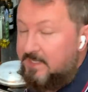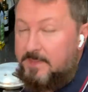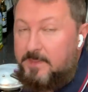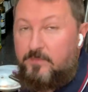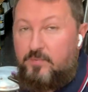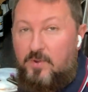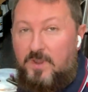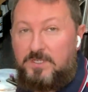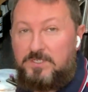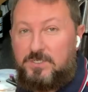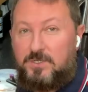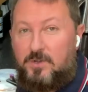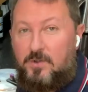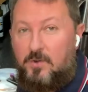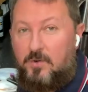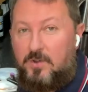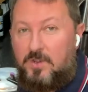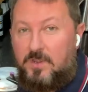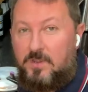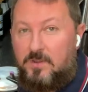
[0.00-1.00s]
in the pressure
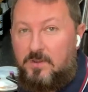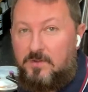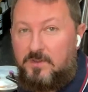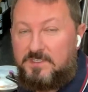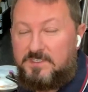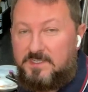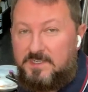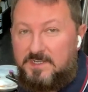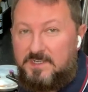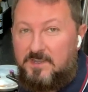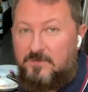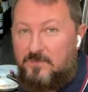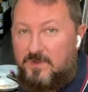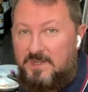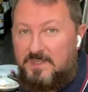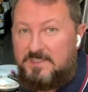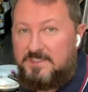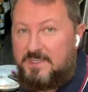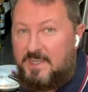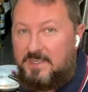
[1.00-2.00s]
cooker it's going to get
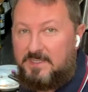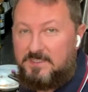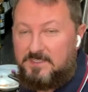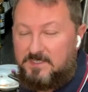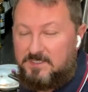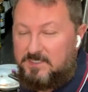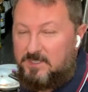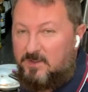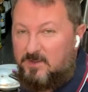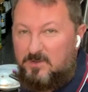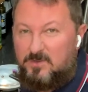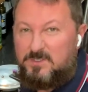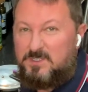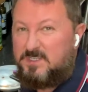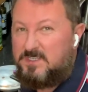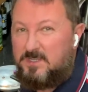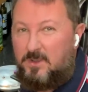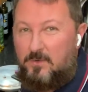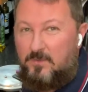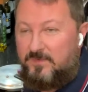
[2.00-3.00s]
really tender so it could
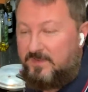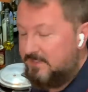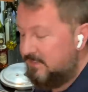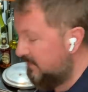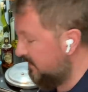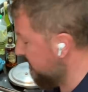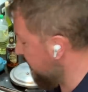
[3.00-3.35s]
dissolve into